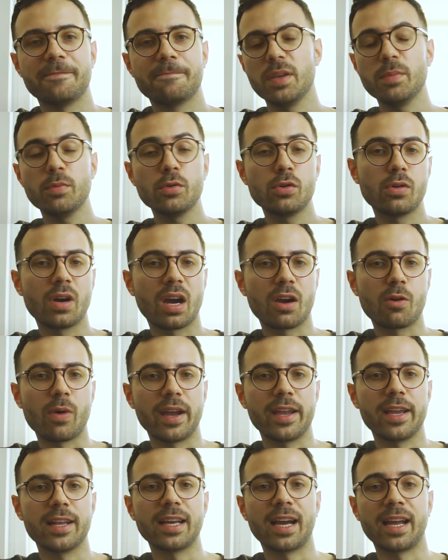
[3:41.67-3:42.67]
People who are
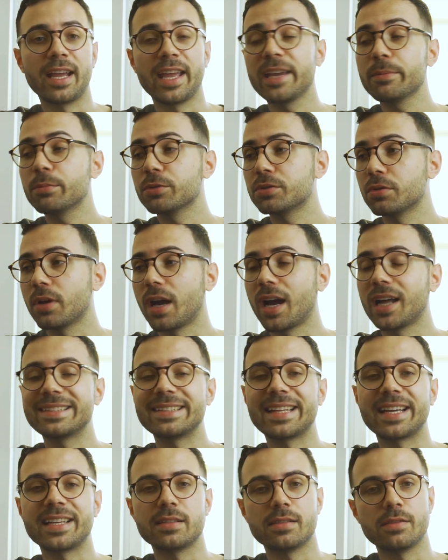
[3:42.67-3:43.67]
quiet are able to
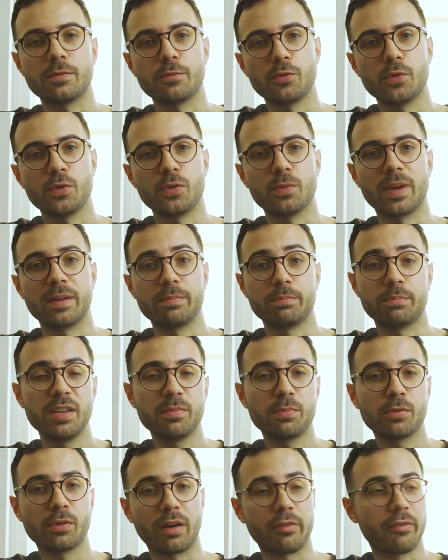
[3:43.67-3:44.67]
analyze the room and
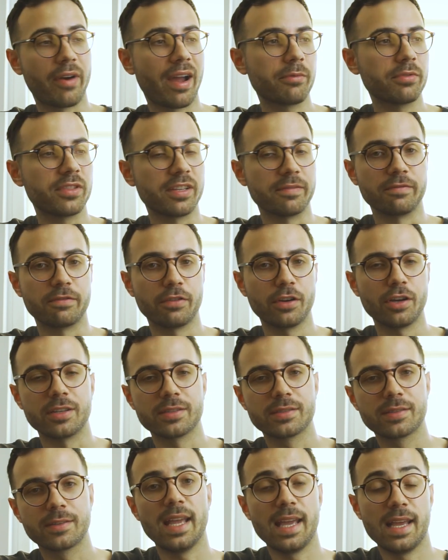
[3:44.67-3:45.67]
people around them
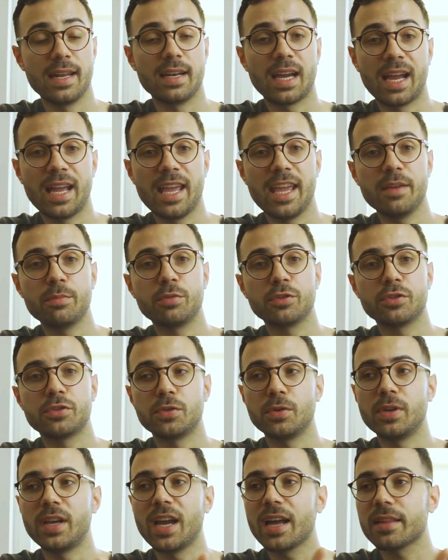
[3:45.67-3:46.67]
first, and are able
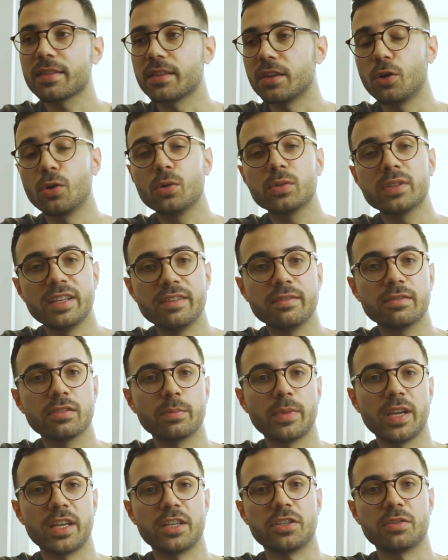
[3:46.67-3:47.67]
to gather all the
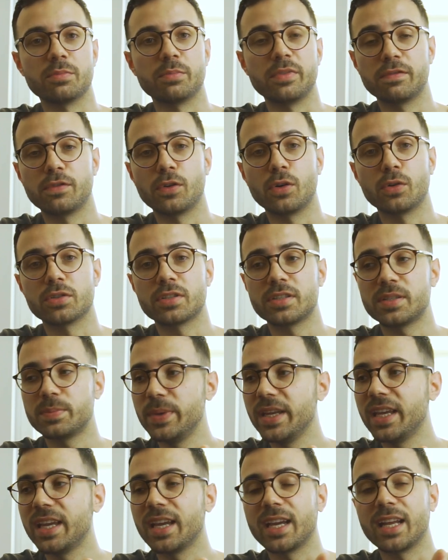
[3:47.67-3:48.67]
information before
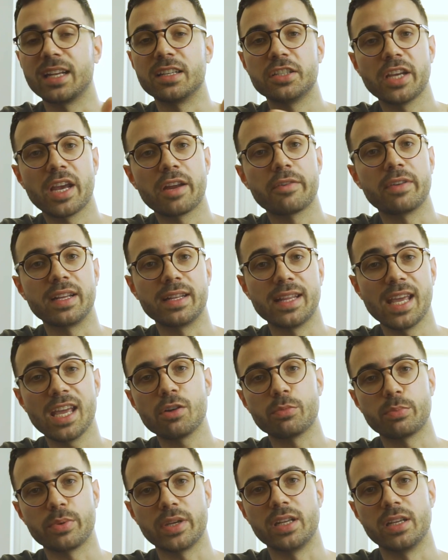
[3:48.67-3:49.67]
speaking and sharing
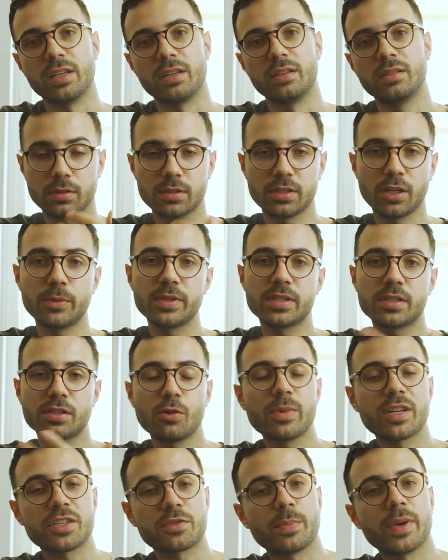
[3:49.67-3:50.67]
their opinion. So it's
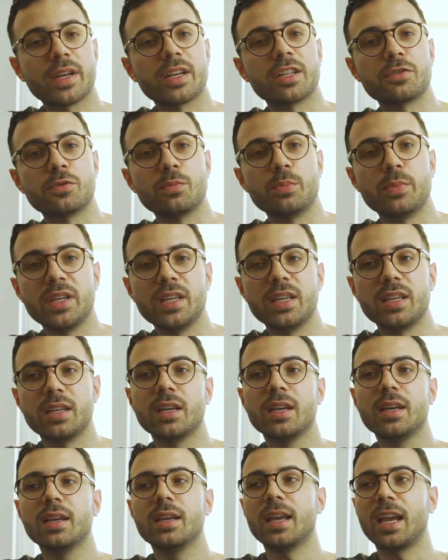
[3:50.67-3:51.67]
so much better to be
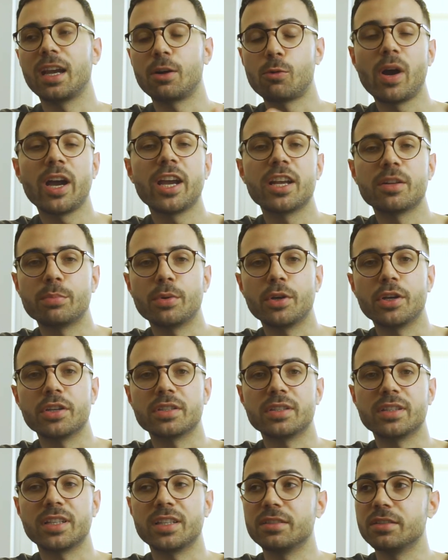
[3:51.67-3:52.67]
a quiet
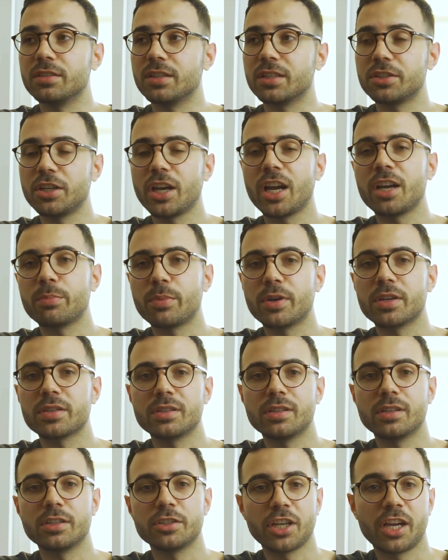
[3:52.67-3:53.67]
person than a shy
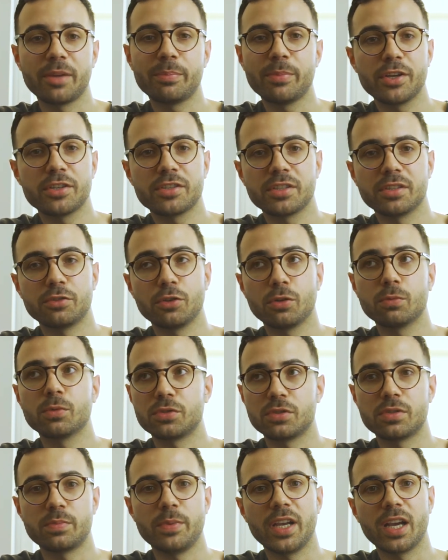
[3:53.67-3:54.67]
person. Shy person don't
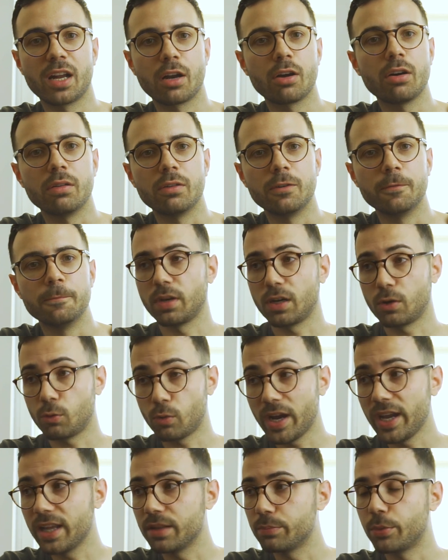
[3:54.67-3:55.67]
want to speak at all, but
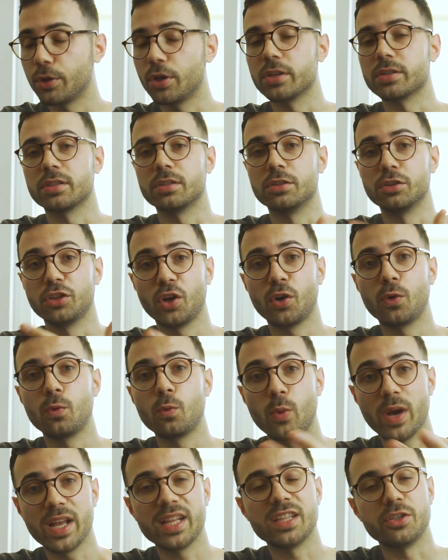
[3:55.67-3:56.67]
quiet person know
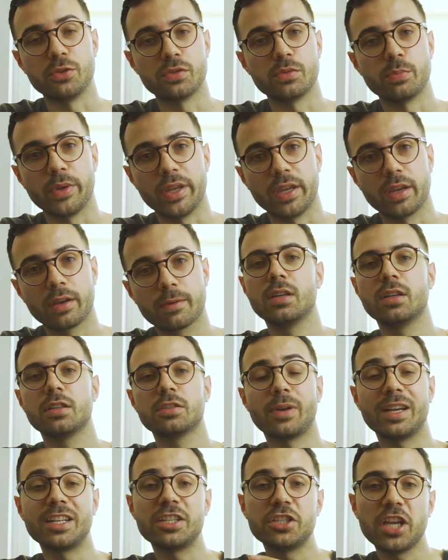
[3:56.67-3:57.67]
when to speak
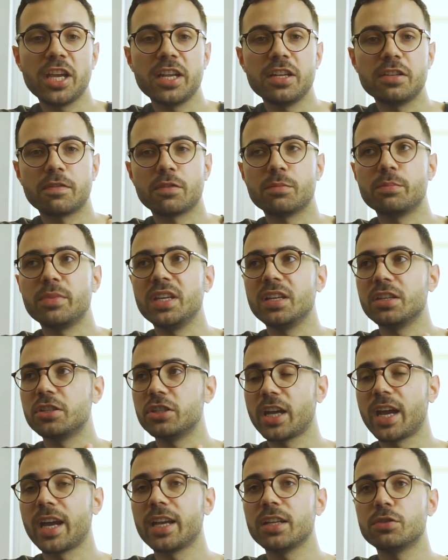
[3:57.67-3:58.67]
so I changed from being
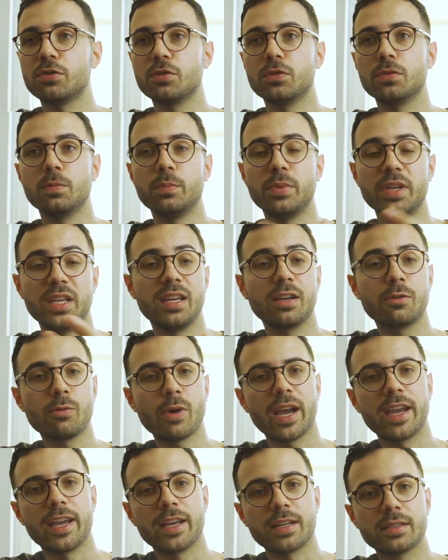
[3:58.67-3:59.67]
shy to being
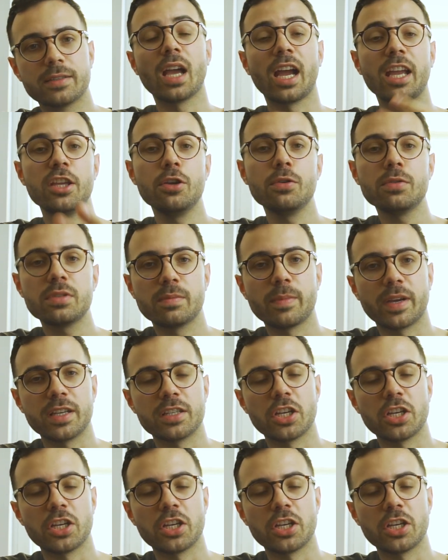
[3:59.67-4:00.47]
quiet. I used my